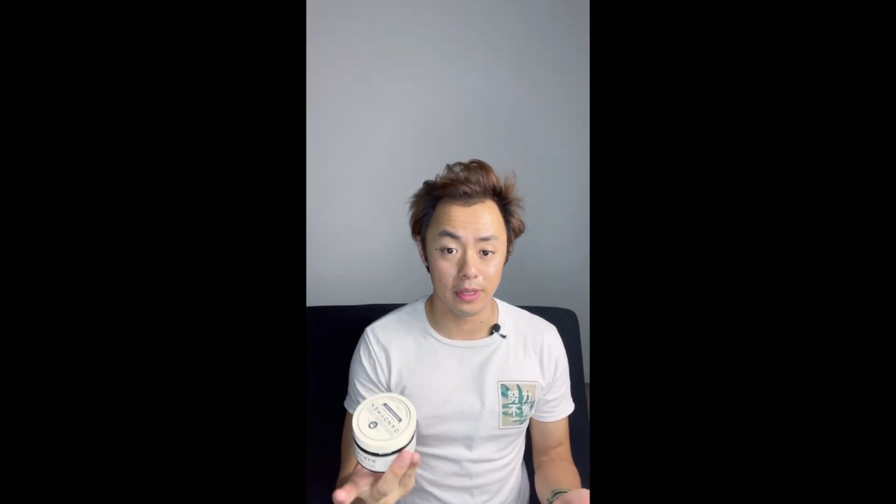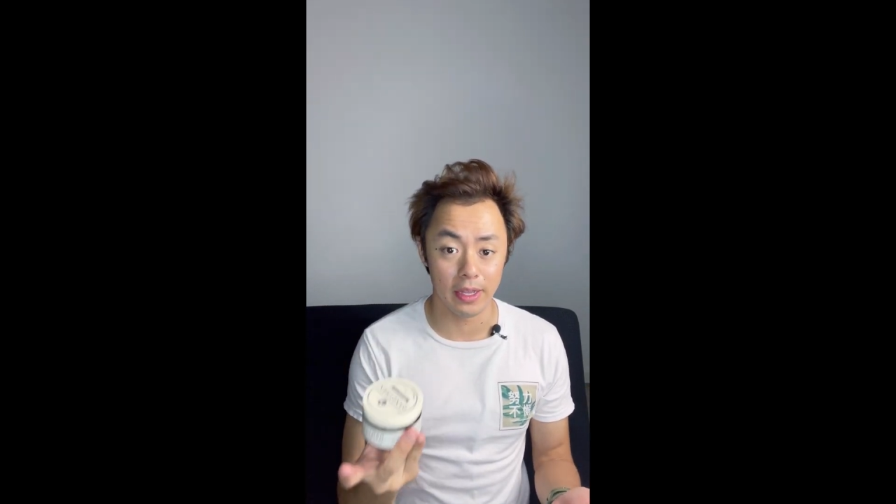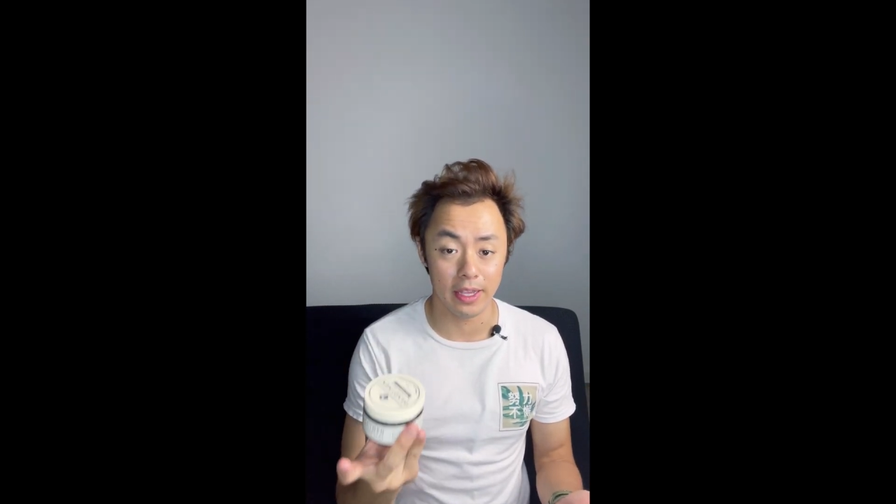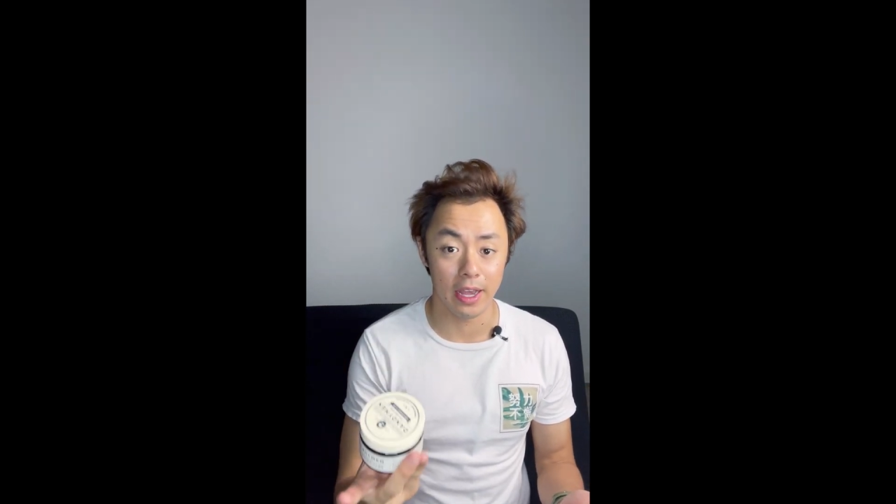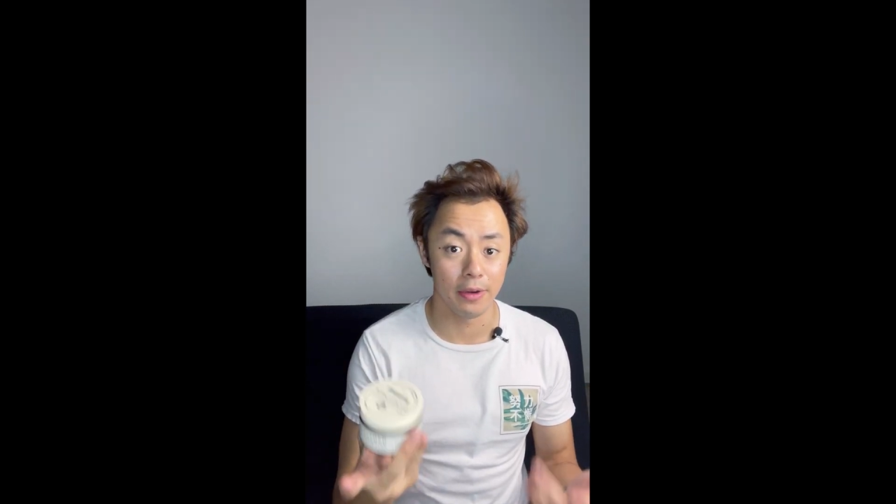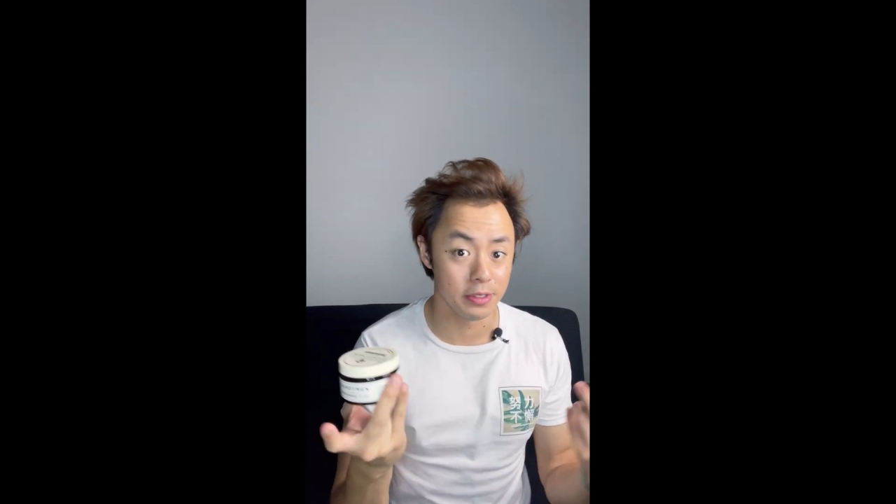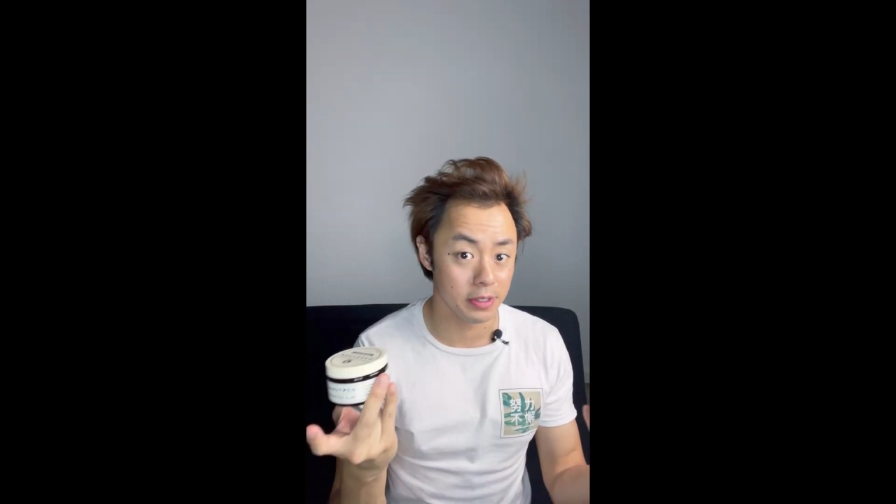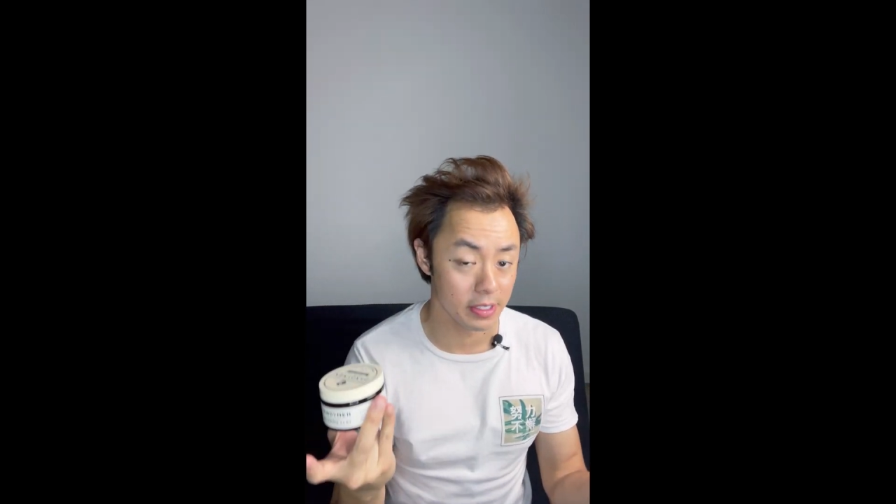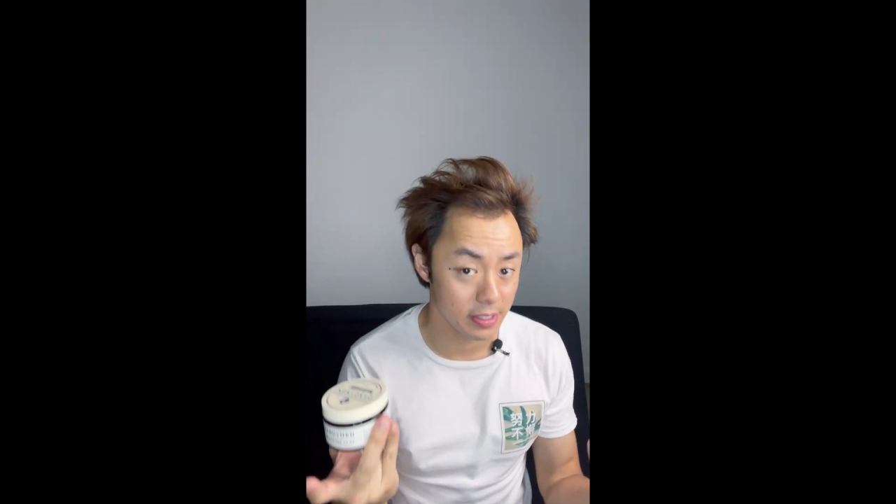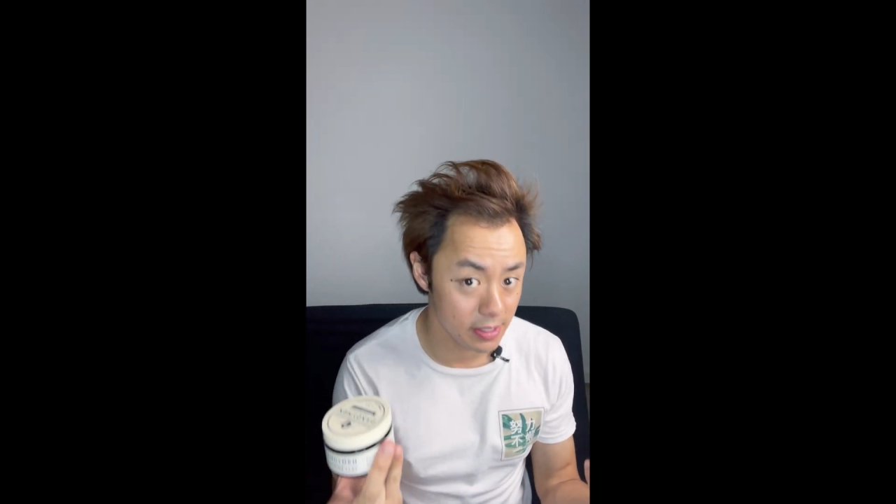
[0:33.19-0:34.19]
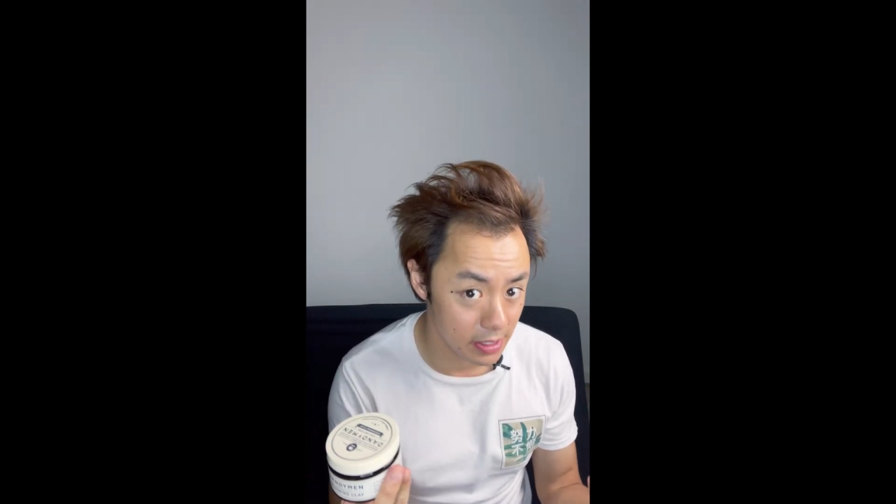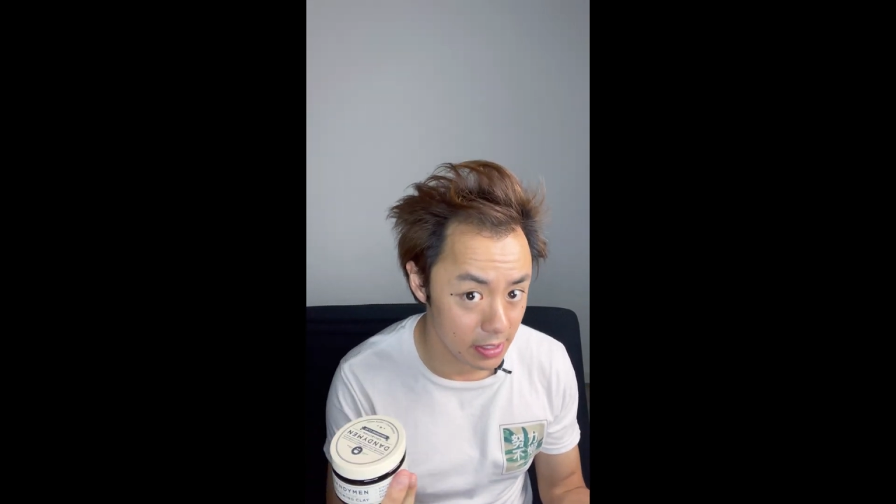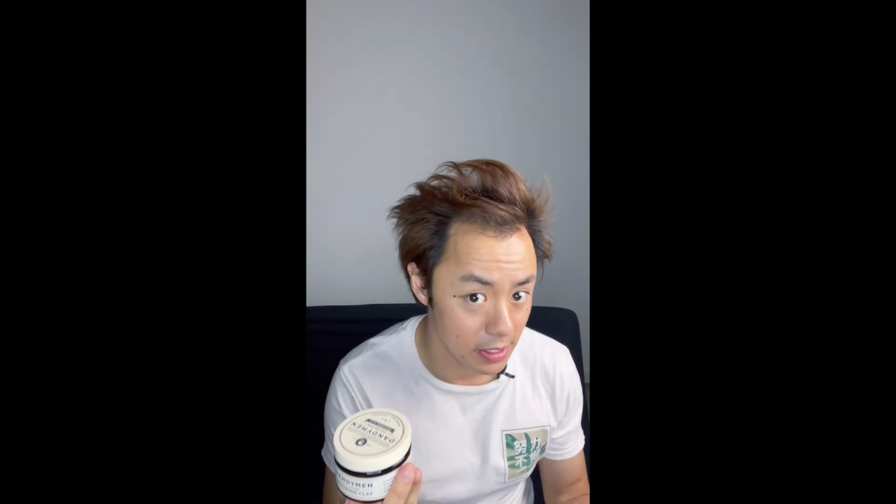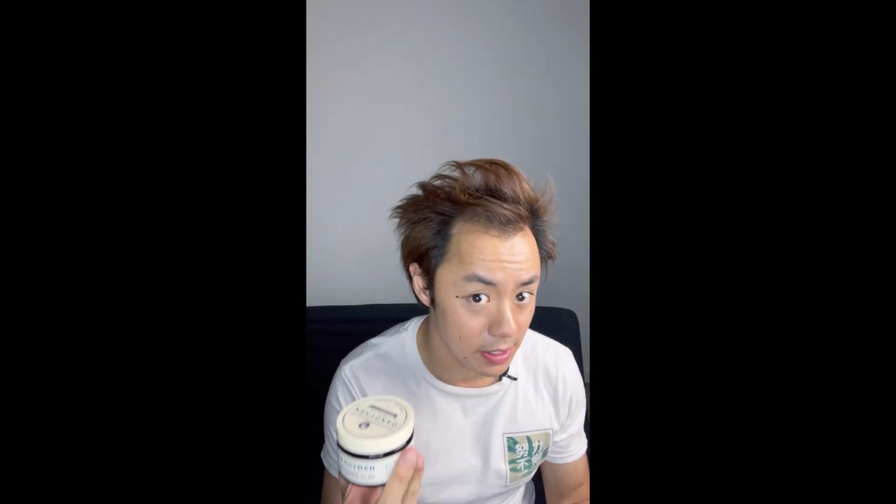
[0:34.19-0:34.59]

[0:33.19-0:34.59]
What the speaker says: like how, as you can see,